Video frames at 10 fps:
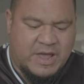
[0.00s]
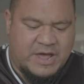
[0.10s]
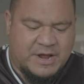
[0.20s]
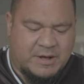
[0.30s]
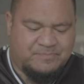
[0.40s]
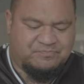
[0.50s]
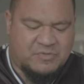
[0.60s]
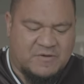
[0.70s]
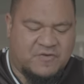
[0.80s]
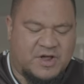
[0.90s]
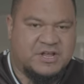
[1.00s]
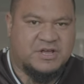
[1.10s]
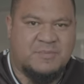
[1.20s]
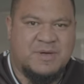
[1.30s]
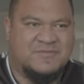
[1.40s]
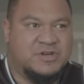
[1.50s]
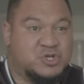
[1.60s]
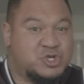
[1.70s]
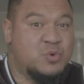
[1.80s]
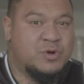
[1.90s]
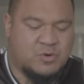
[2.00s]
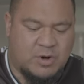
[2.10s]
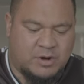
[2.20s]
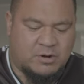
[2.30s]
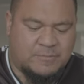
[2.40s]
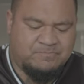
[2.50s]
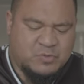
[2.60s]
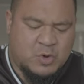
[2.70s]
and I'm finding it, I'm having to chew in quite a lot.